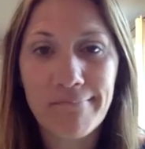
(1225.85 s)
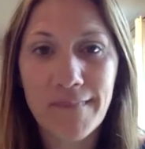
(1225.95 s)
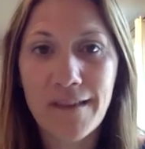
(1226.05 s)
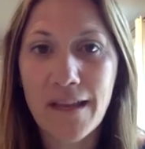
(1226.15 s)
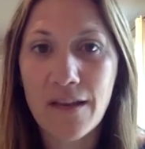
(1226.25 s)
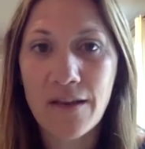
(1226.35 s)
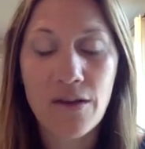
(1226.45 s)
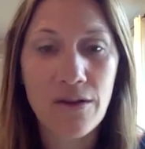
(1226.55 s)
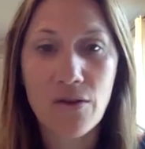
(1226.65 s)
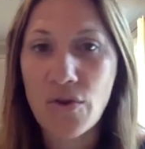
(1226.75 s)
that
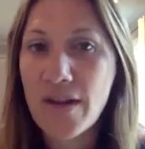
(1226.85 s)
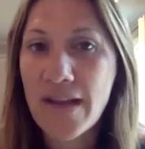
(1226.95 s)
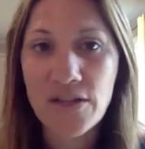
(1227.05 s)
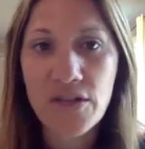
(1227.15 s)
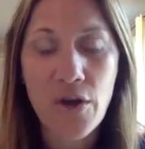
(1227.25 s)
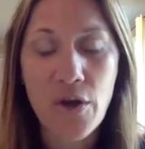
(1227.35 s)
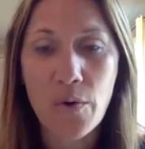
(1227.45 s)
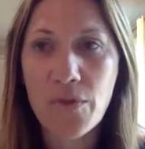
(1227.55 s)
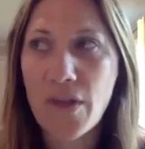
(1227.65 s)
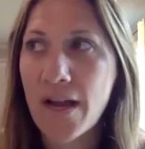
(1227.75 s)
you can get to
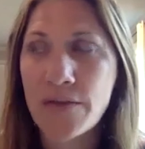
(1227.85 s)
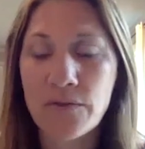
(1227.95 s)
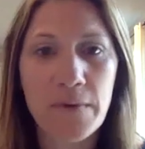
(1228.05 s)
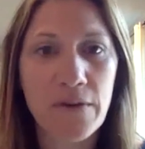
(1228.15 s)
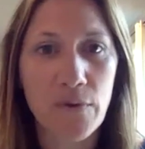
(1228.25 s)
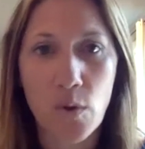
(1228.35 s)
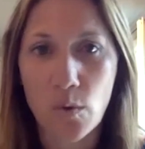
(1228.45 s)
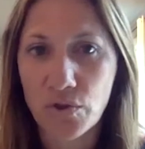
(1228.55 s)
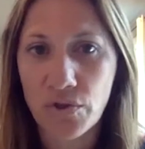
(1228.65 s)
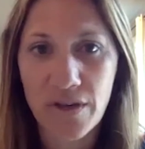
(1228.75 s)
know that comes from a different
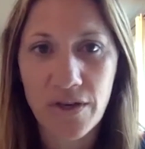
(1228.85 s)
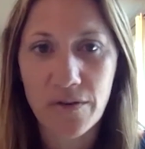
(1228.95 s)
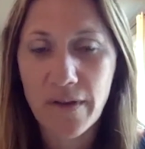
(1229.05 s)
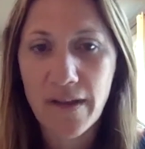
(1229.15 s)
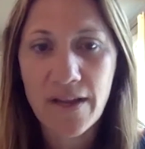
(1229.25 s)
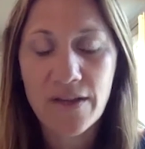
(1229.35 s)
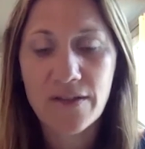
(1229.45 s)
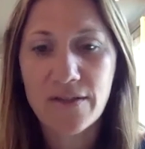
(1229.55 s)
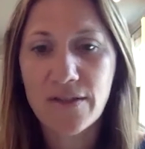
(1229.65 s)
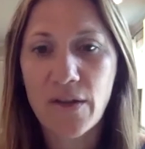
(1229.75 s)
culture than you.
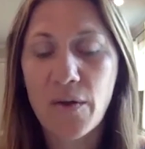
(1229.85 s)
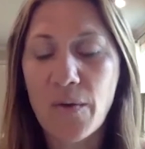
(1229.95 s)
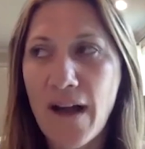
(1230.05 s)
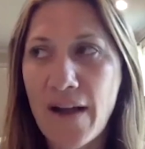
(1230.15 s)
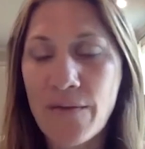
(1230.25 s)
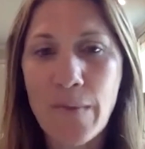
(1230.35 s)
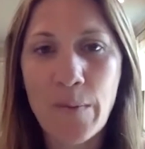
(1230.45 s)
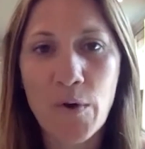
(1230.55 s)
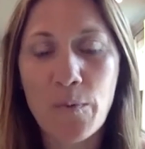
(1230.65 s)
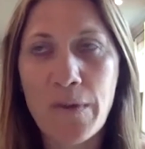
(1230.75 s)
So I
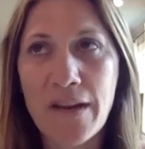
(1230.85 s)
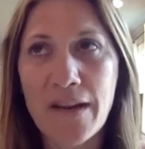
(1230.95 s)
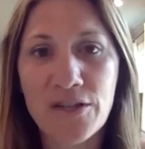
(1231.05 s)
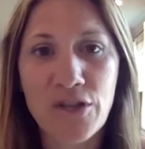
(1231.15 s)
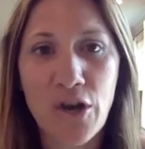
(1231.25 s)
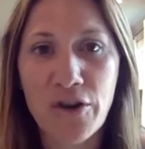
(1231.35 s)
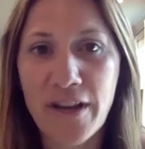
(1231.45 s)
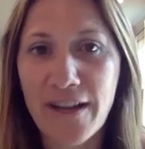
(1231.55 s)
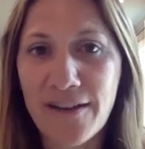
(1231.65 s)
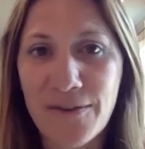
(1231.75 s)
remember being in a
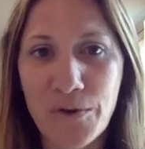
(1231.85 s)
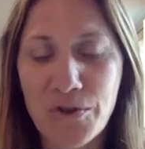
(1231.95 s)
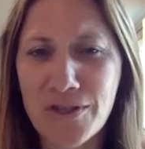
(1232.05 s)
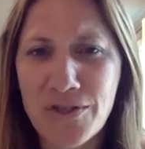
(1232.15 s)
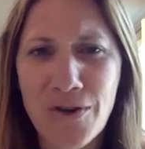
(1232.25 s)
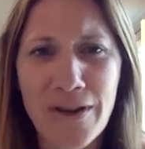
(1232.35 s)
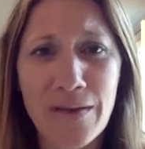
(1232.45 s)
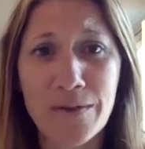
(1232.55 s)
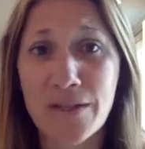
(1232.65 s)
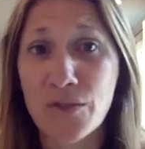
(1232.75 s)
Target grocery store and
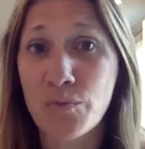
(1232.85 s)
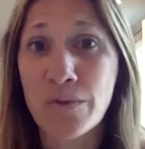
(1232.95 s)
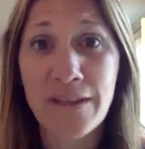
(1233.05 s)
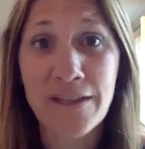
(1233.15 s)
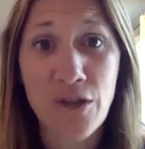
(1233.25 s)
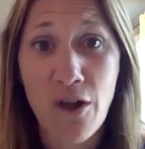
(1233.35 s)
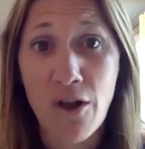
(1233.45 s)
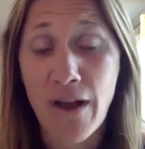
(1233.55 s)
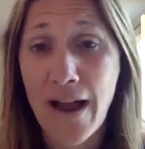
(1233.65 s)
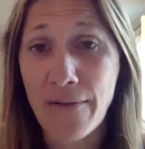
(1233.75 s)
there was this really
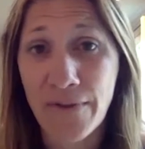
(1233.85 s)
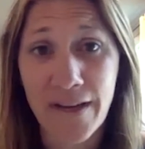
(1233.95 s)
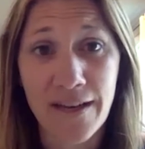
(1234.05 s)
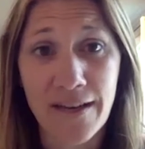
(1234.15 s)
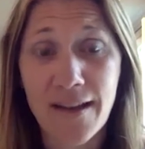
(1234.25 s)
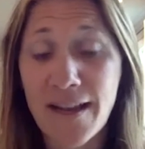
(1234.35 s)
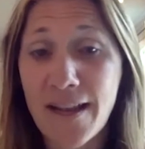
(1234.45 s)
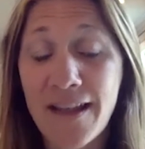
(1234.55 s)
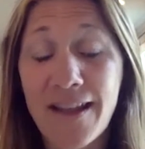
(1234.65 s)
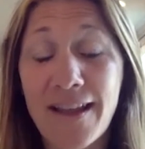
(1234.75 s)
tall African
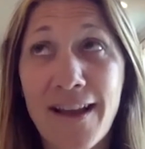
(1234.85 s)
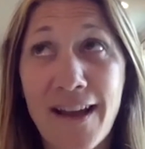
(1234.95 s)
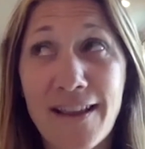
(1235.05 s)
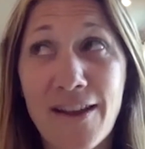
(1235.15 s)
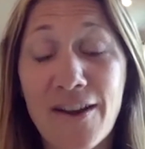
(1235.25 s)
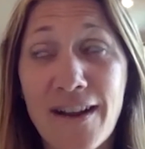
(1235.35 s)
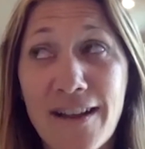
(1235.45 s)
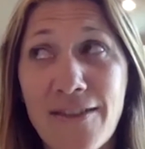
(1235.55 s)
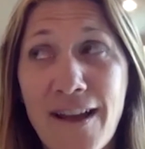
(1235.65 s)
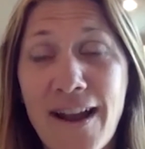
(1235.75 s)
guy there. And I
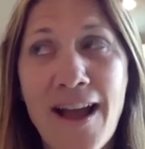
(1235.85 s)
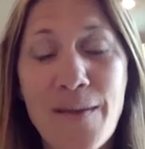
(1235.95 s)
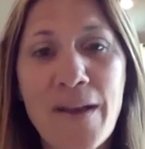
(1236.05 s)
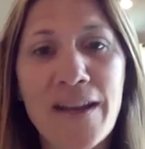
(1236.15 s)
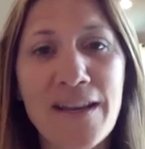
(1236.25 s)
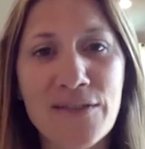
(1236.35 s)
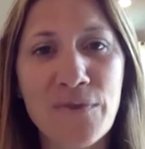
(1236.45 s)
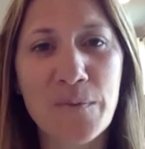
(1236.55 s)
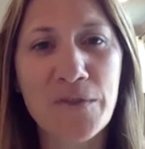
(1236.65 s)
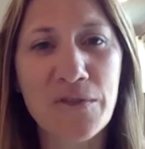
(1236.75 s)
thought, I bet he's
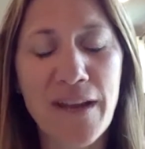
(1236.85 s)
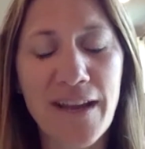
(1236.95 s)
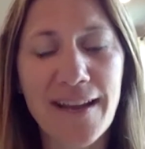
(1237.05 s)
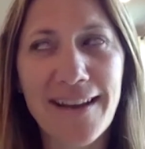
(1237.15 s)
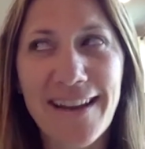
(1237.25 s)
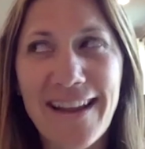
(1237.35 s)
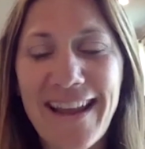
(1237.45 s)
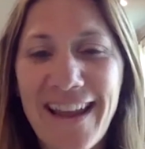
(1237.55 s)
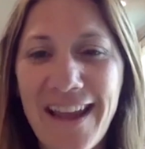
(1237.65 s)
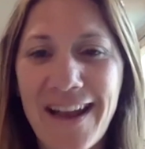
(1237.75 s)
from Sudan.
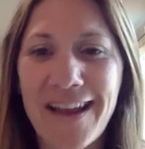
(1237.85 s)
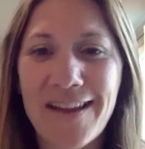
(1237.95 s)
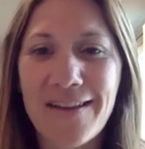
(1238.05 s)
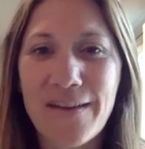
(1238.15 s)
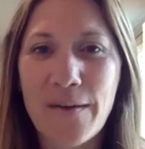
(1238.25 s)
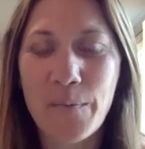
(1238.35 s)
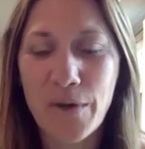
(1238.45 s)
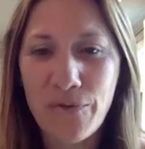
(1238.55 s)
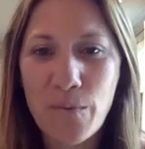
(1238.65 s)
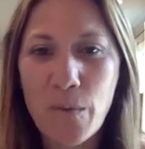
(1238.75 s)
And I'm
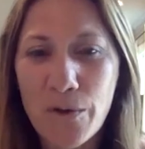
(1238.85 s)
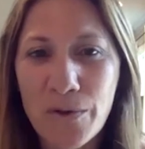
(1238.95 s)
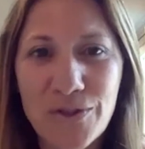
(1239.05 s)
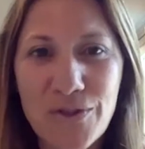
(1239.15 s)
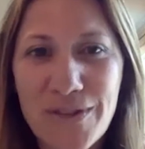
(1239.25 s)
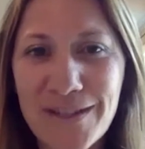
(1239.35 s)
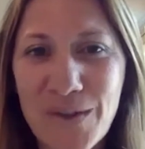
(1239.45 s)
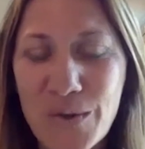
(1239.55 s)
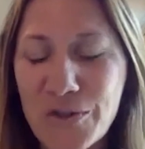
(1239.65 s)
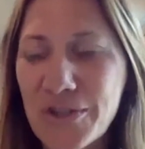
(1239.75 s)
pretty familiar with the Sudanese
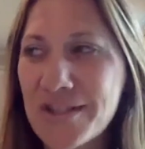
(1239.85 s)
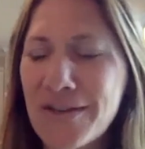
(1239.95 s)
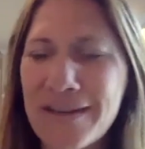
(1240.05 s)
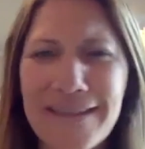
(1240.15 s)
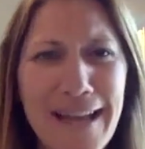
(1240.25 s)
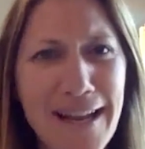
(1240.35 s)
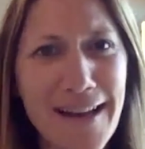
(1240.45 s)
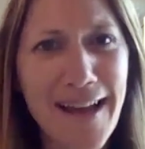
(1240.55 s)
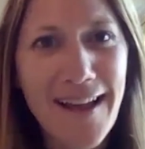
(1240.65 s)
culture. And so I said,